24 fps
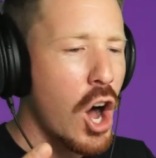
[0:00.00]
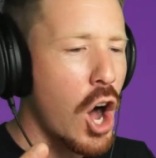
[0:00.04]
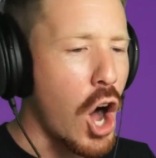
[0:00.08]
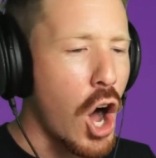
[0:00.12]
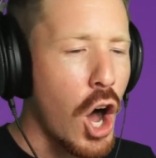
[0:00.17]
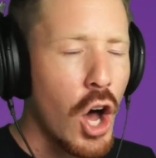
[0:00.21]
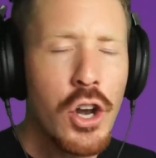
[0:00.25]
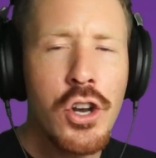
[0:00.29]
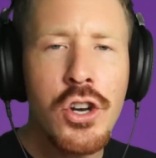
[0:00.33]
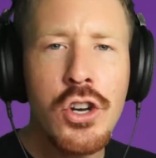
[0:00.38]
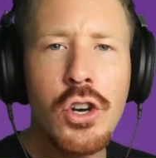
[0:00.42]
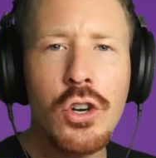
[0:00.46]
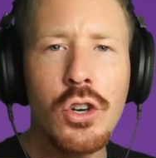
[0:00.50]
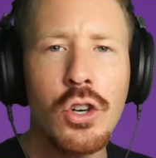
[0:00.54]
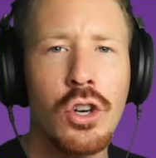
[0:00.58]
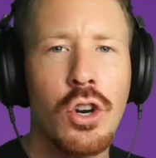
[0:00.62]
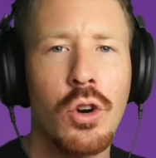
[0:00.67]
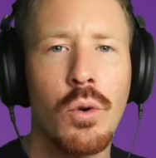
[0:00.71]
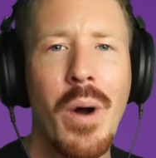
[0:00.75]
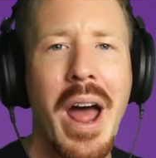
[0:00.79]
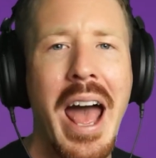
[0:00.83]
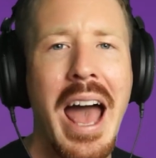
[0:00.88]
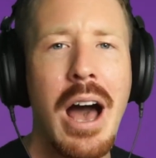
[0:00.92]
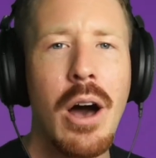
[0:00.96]

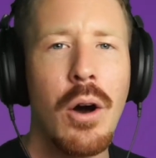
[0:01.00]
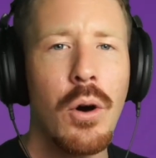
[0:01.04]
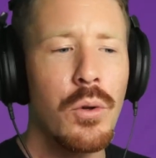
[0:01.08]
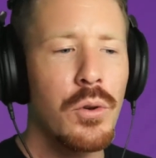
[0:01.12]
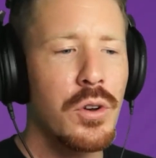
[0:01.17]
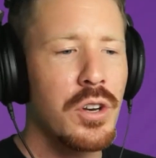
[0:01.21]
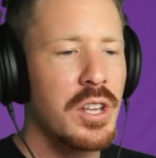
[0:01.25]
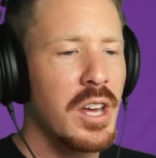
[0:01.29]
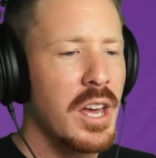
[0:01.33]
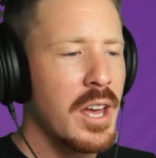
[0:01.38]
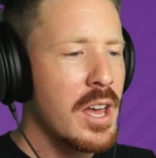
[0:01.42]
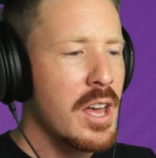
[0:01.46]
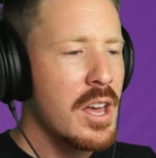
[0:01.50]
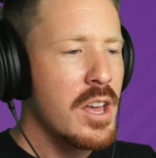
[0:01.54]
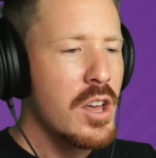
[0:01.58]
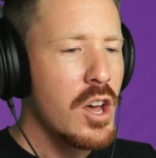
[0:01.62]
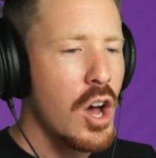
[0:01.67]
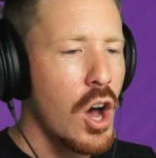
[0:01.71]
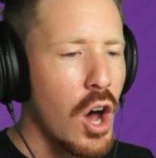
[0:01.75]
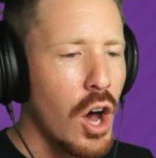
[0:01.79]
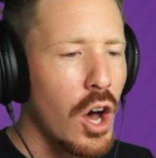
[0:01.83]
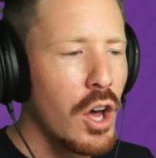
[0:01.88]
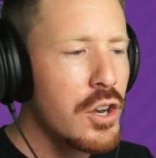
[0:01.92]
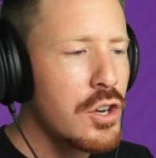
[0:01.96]
underground,
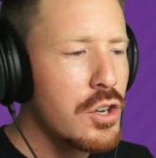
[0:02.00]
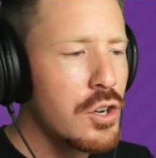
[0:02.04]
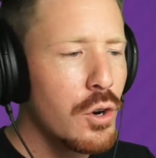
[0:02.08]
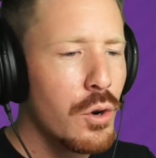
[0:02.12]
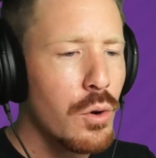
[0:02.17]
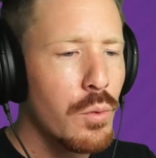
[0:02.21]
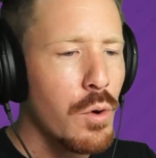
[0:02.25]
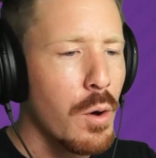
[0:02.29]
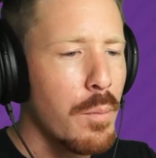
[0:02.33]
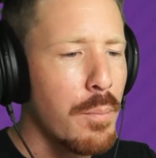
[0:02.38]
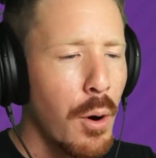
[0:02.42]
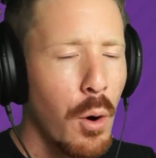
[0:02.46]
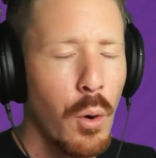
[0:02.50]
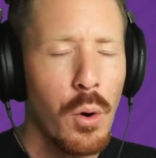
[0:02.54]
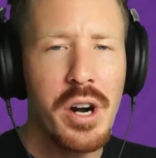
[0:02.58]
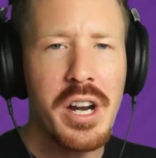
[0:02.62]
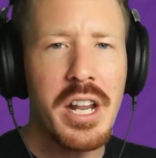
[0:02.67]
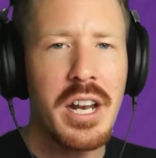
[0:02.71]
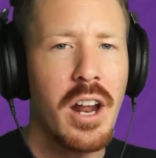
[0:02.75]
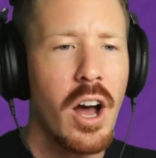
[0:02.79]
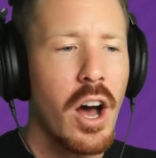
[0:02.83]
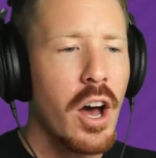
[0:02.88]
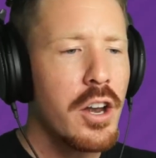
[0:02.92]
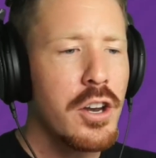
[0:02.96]

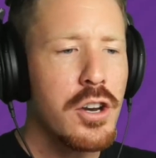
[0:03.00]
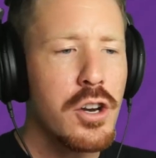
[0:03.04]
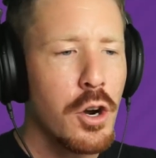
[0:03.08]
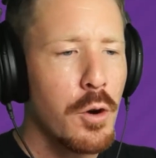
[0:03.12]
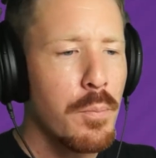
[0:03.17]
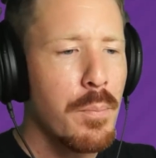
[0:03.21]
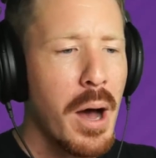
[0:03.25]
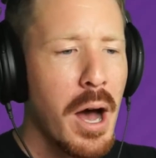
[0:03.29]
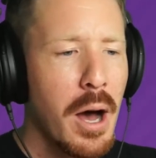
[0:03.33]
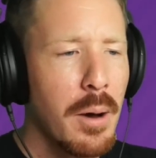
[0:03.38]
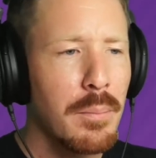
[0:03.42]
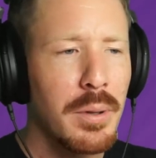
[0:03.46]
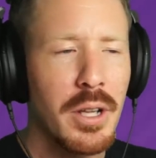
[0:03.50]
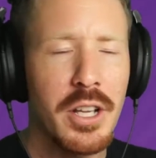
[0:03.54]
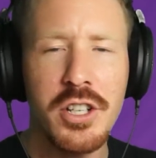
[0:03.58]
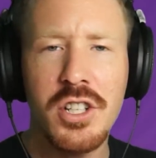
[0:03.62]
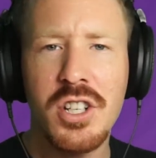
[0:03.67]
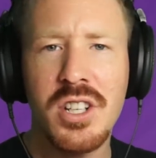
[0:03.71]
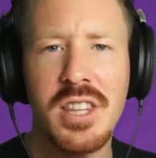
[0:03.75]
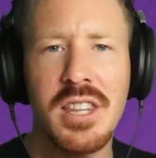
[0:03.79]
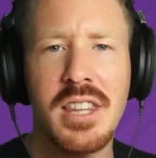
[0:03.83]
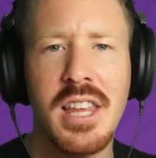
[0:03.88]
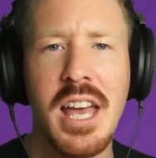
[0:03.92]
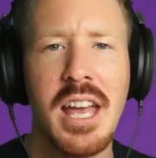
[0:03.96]
underreported,
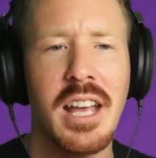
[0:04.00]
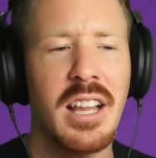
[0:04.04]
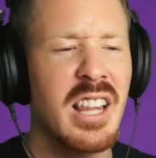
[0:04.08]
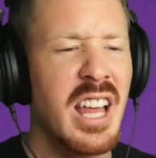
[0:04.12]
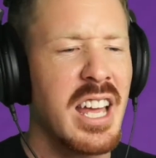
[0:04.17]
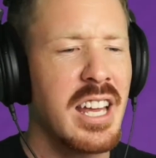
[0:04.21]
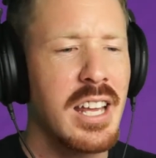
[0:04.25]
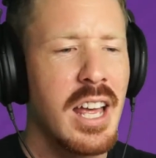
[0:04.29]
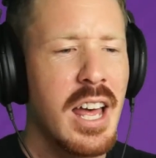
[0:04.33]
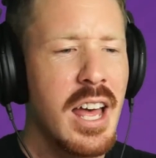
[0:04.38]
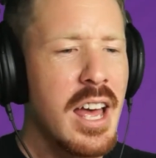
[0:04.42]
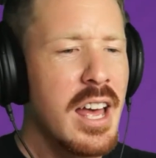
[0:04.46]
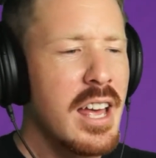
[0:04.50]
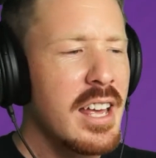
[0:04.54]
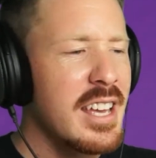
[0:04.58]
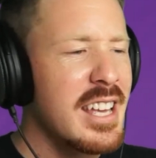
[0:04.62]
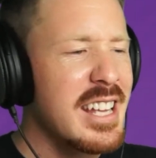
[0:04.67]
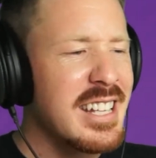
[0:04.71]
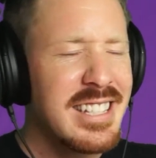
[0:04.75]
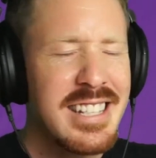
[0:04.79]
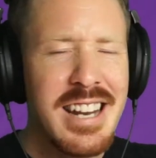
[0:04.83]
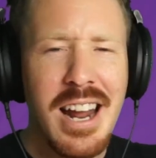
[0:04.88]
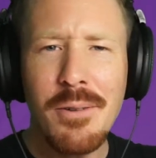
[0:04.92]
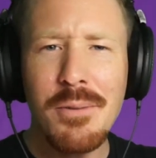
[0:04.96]
underpublished thing. Like,
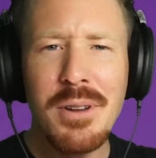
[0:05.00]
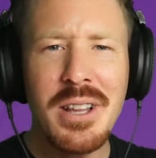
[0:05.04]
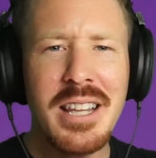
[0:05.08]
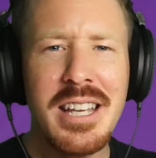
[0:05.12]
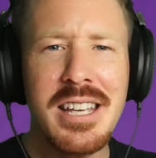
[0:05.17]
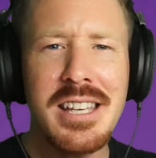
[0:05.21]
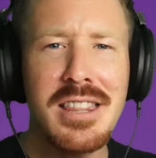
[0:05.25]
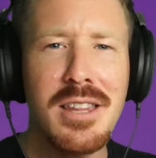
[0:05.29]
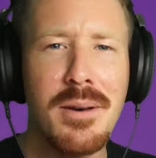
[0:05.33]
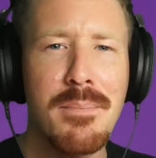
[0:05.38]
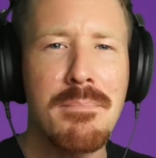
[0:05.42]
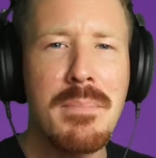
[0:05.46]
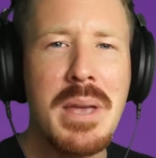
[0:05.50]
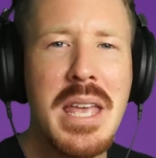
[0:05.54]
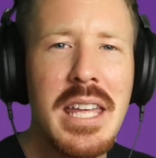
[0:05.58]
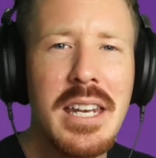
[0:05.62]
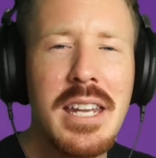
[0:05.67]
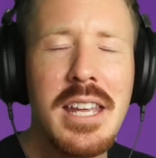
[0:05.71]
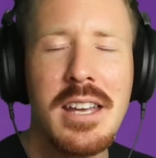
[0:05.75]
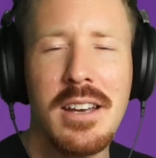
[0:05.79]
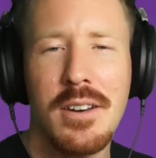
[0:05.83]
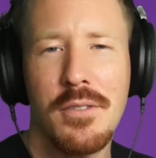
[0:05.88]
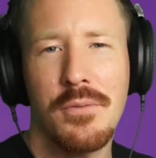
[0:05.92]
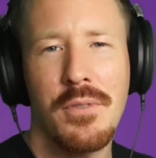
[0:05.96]
it's not really in the
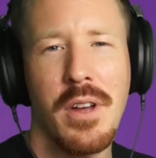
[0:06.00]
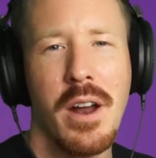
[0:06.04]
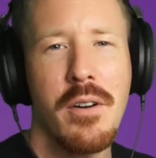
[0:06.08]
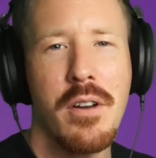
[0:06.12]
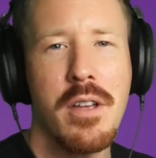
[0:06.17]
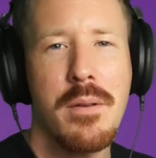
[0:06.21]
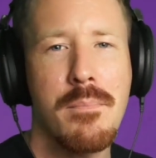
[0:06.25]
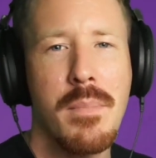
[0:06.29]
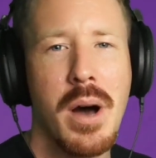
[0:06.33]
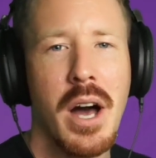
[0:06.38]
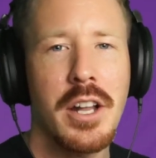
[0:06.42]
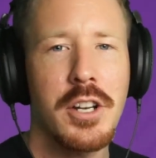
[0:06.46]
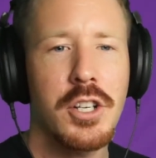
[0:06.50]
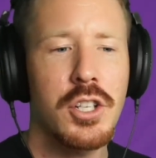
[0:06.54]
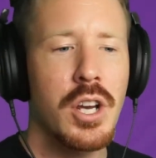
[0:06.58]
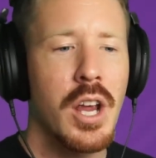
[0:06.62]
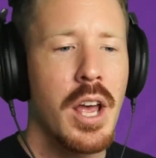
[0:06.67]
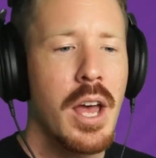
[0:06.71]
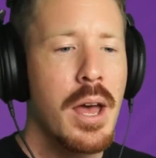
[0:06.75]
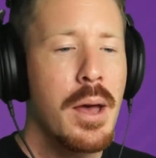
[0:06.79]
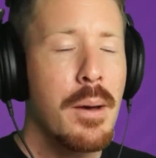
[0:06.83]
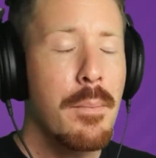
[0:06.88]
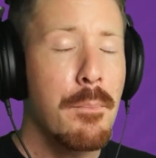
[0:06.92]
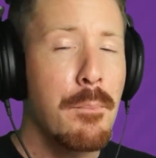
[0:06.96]
media very much,
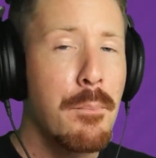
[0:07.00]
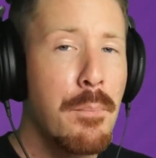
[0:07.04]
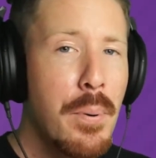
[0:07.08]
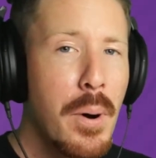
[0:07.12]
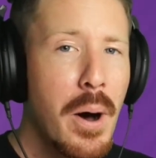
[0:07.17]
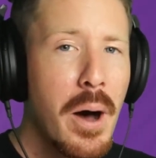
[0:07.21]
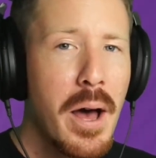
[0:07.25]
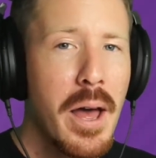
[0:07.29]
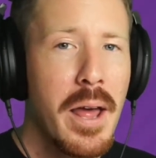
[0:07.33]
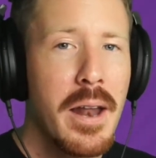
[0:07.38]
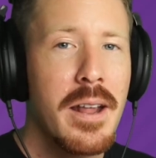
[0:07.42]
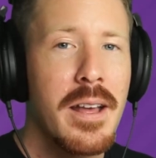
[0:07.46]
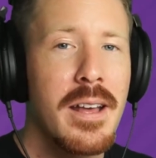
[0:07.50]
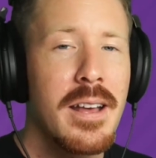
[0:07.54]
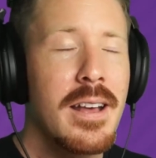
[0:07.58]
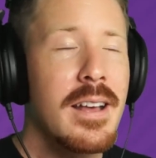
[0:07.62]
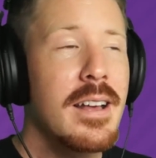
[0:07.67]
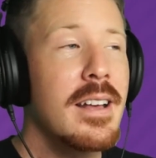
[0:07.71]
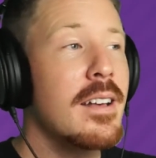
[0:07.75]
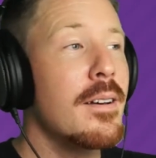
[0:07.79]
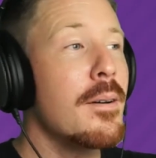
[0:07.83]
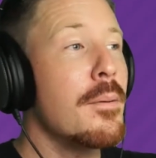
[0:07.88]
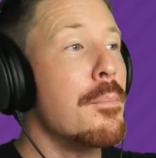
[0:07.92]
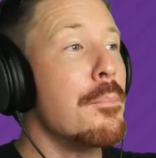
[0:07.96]
but
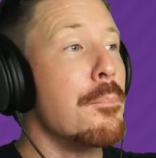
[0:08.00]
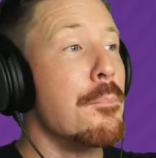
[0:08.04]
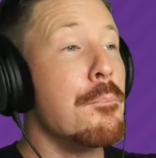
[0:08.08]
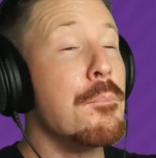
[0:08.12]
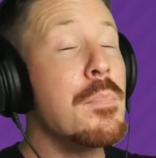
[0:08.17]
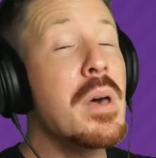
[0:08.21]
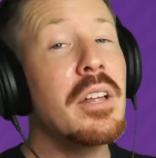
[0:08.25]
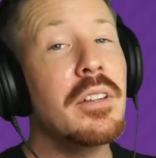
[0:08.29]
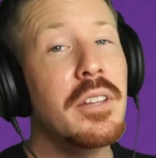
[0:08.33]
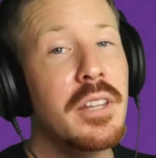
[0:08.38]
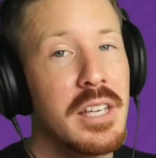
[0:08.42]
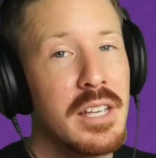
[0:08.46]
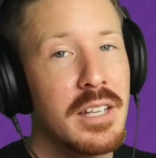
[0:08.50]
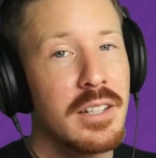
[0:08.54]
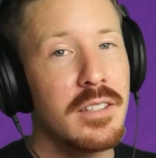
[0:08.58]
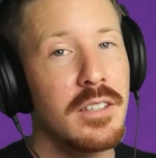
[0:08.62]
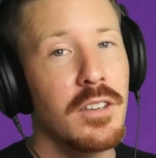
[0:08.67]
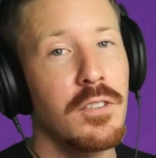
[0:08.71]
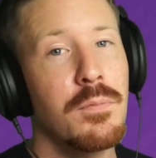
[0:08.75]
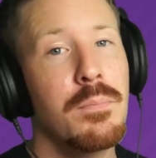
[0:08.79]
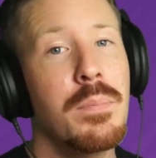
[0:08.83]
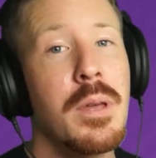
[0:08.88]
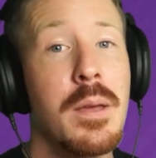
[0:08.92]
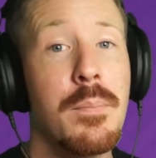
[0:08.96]
millions
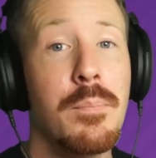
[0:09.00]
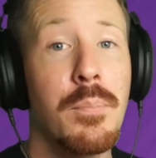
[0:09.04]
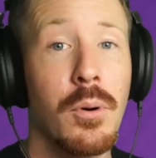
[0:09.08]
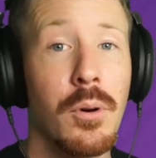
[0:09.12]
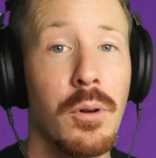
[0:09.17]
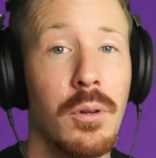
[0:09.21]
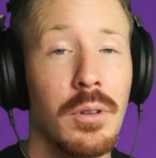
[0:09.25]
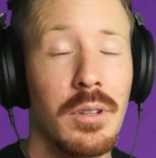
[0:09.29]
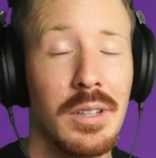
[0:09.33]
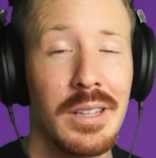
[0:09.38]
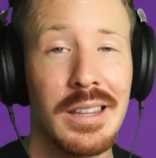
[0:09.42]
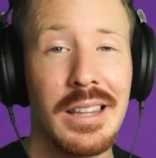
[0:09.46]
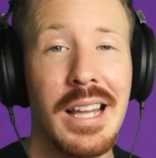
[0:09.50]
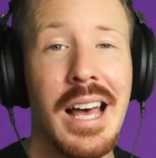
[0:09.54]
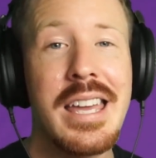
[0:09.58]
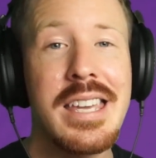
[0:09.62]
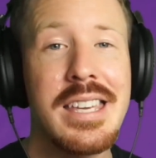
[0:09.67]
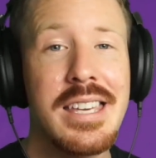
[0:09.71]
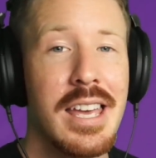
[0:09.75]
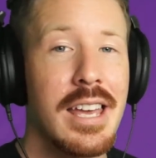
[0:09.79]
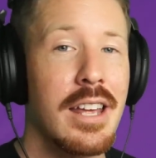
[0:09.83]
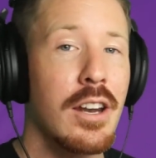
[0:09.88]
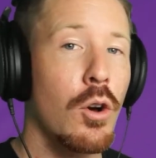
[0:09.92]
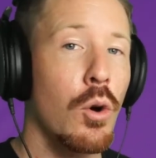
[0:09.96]
of people
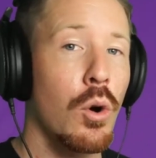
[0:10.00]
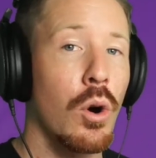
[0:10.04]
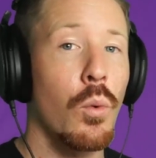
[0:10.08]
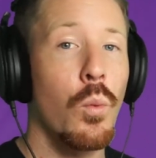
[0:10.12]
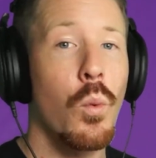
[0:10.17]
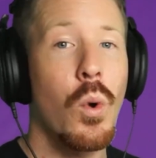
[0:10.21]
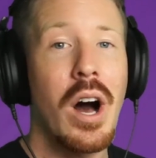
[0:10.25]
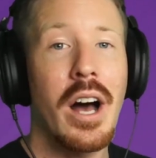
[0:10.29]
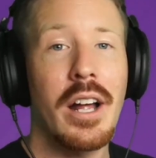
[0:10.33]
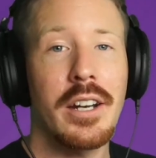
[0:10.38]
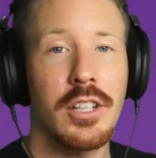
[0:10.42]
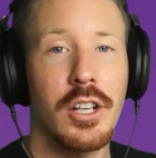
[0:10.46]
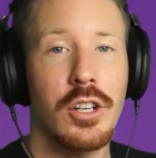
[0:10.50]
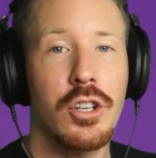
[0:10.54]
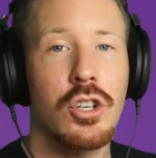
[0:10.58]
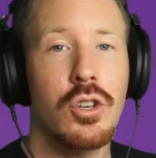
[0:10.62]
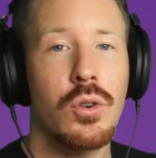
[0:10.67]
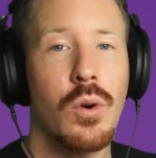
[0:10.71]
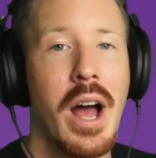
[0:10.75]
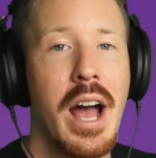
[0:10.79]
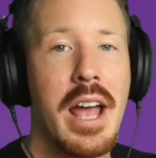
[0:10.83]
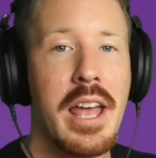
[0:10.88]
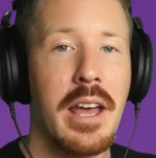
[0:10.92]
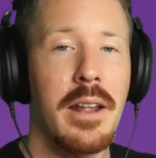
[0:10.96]
like it or want to
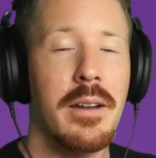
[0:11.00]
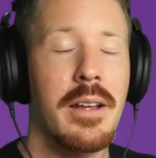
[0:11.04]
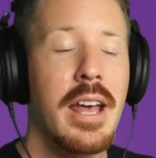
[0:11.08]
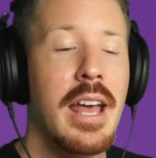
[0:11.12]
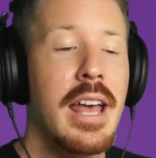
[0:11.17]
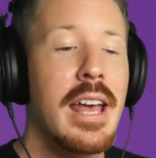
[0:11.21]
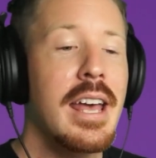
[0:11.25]
try it.